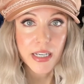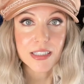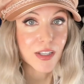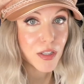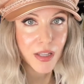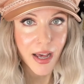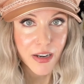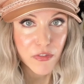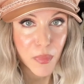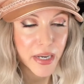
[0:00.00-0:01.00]
is a lot
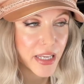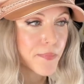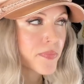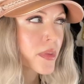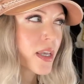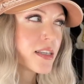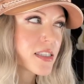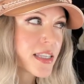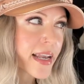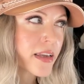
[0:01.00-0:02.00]
of money. And
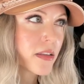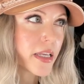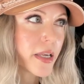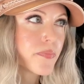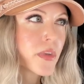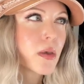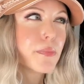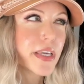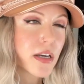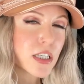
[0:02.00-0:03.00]
secondly,
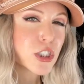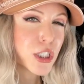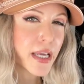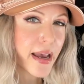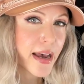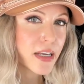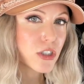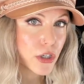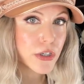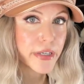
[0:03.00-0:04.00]
because she has
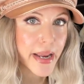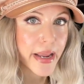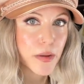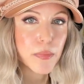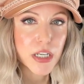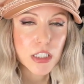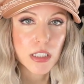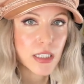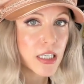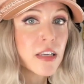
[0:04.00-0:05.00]
her name,
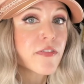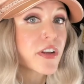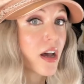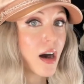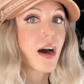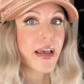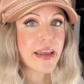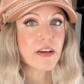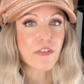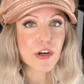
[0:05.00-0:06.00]
because even I
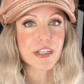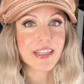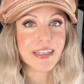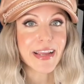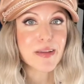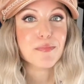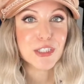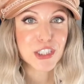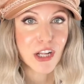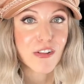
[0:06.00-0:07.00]
have heard the name
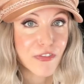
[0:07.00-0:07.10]
Michelle